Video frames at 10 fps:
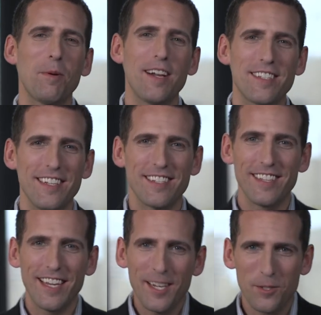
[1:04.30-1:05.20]
presence,
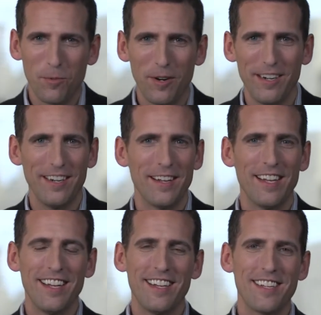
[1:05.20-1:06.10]
in his word,
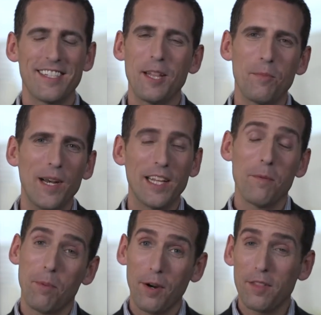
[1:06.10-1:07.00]
celebrating the
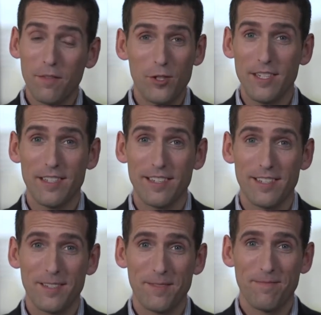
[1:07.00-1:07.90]
birth of
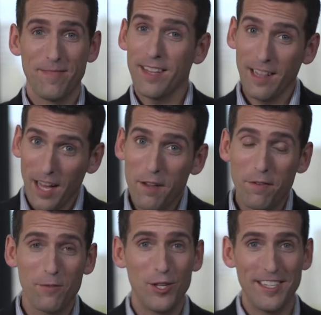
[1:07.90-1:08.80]
Jesus, and the
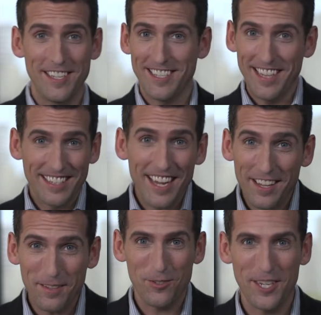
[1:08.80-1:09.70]
life of Jesus, and the
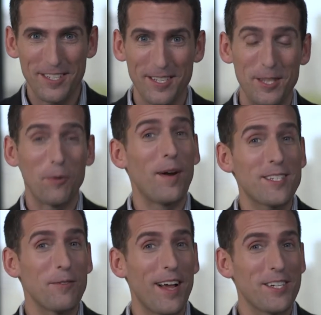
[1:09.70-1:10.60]
death of Jesus, and the
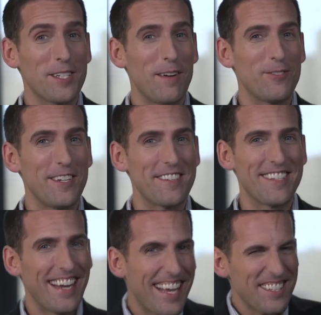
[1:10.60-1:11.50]
resurrection of Jesus,
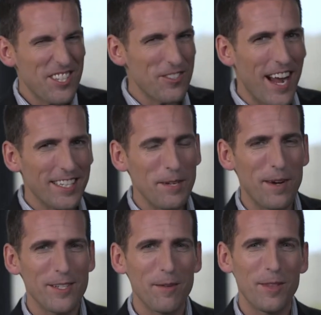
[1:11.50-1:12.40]
and I got distracted
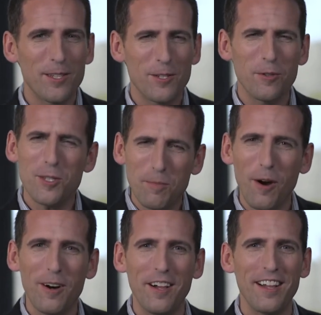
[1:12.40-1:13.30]
by something so
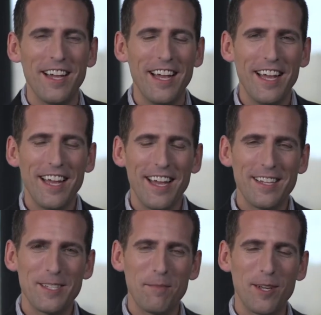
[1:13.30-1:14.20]
small
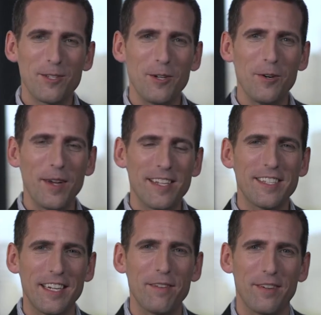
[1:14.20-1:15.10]
and something so
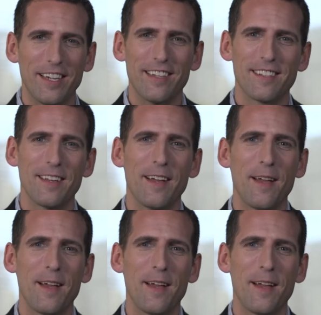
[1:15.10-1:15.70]
insignificant.